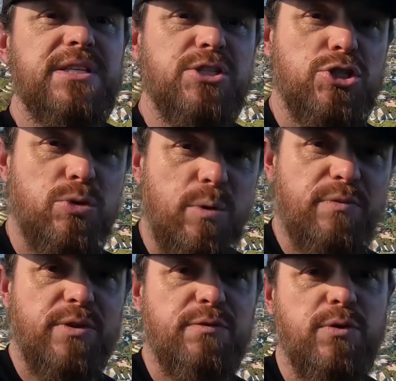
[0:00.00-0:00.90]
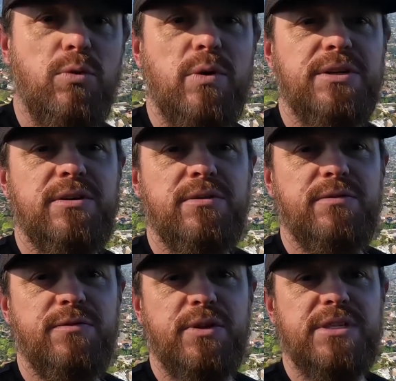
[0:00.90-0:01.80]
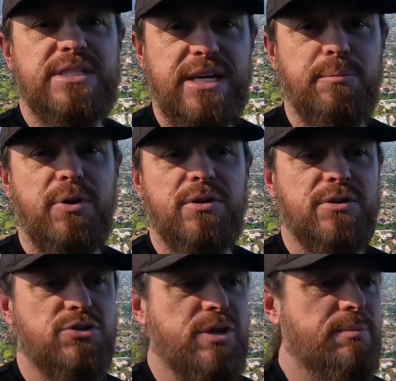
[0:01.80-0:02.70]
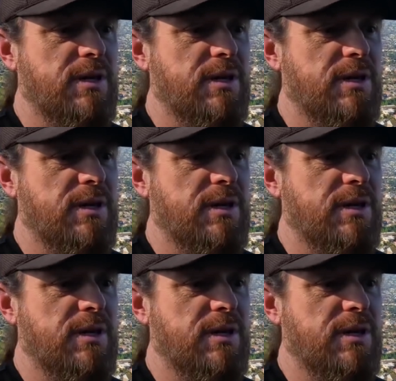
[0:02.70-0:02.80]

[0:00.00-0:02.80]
then show up for the full one for the second part of the trip.